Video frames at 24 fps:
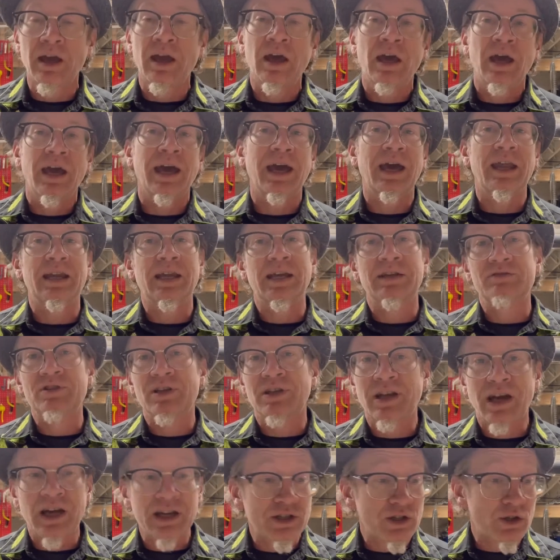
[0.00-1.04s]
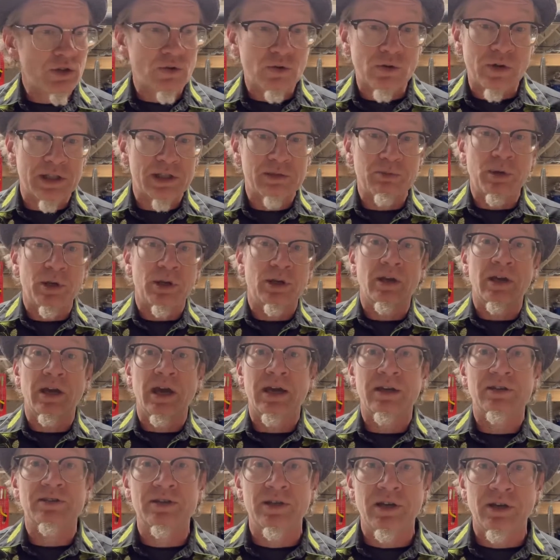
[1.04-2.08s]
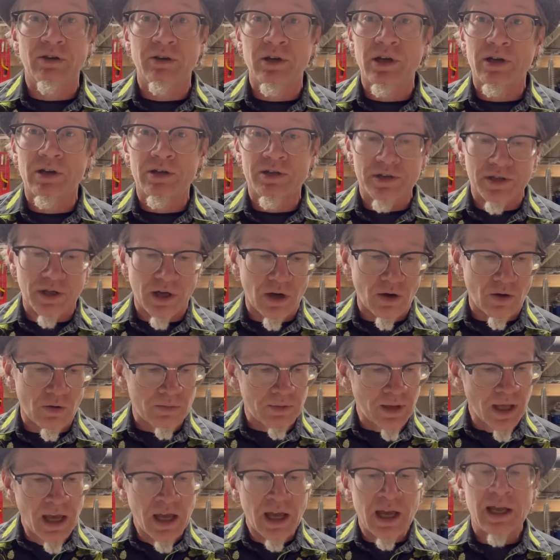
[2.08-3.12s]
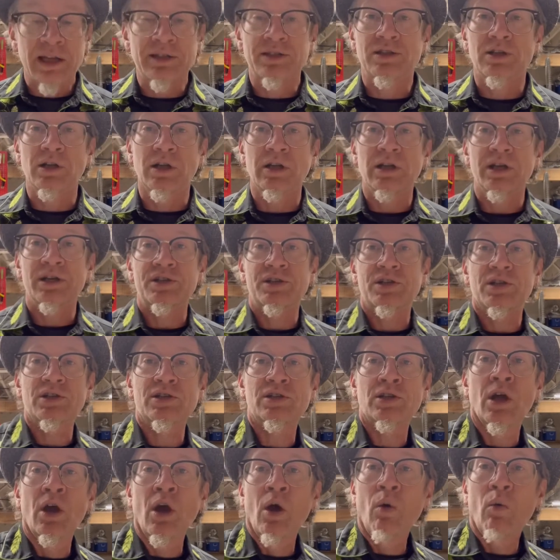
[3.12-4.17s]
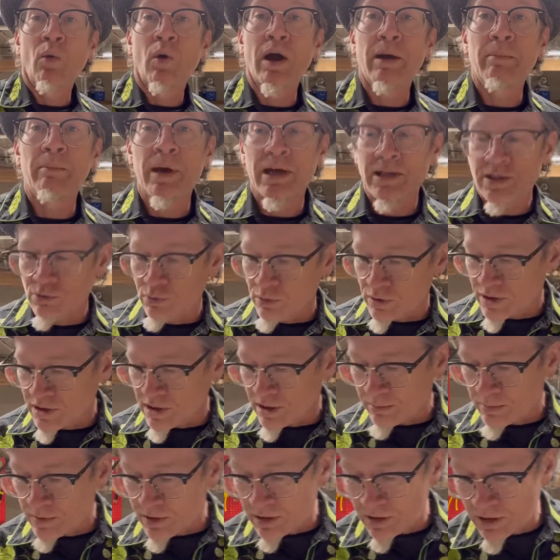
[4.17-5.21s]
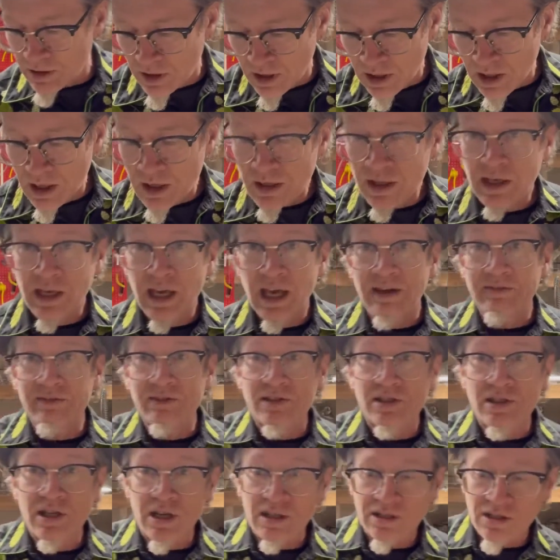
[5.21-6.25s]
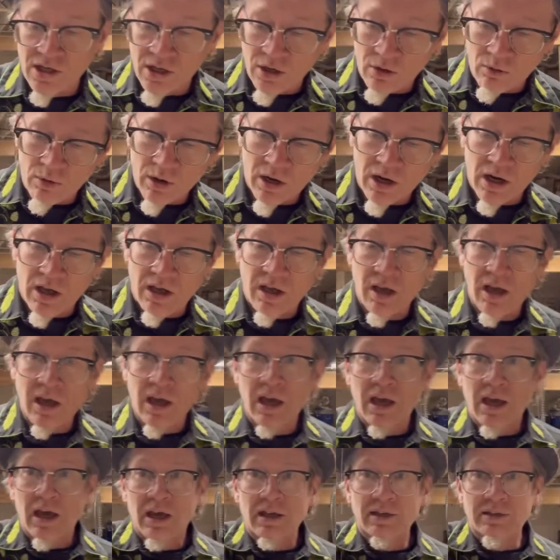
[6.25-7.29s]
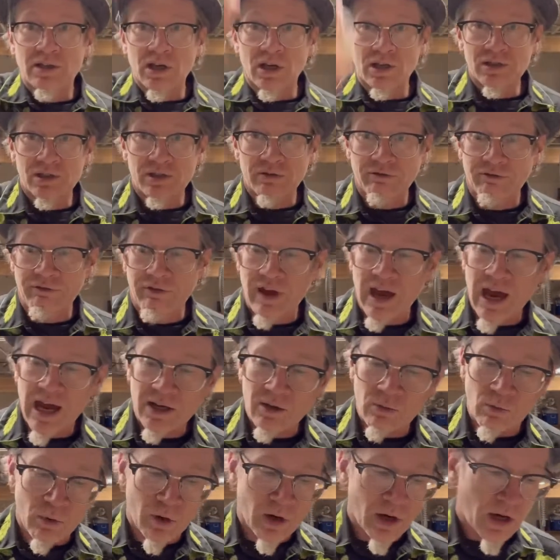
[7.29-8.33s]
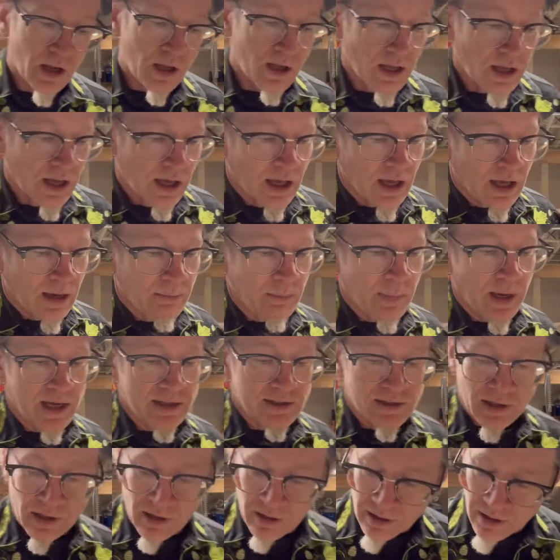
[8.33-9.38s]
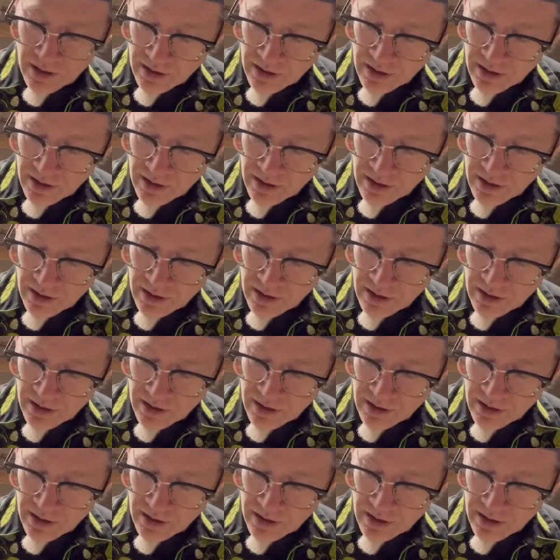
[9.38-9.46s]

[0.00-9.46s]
and it gives a nice crispy exterior. So it's delicious. Why mess with something that Kevin said is gonna work? It does in fact work amazingly.